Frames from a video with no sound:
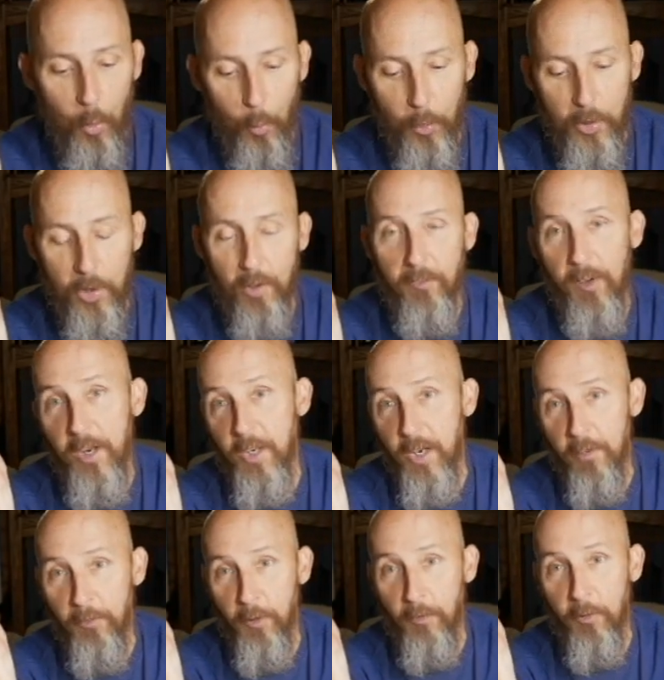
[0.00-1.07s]
or you can find a
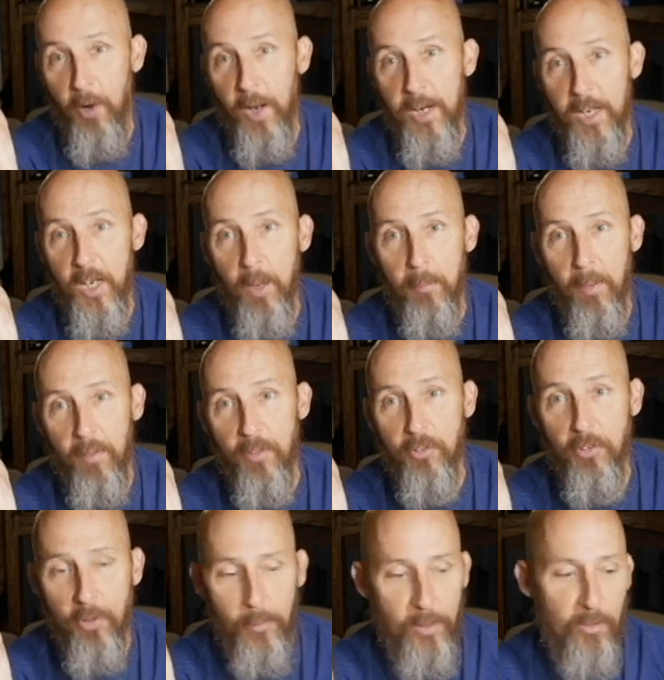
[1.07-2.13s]
different variety up by the
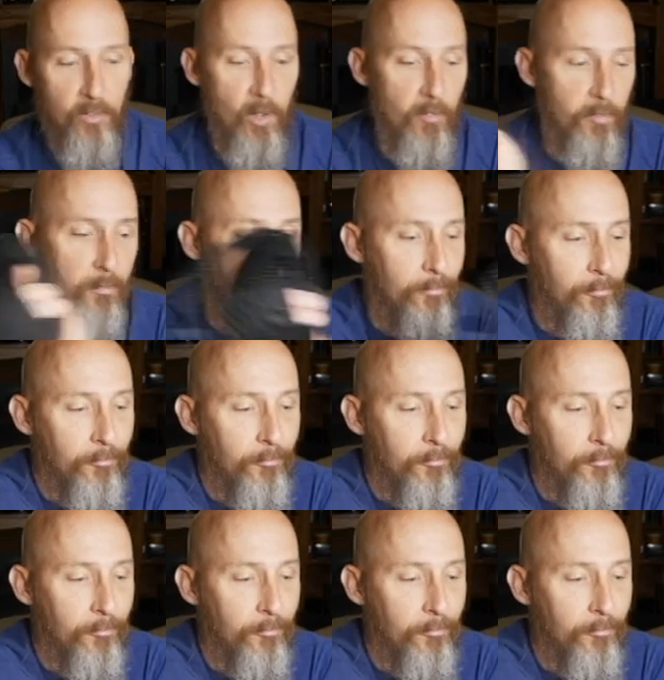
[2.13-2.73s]
sewing stuff.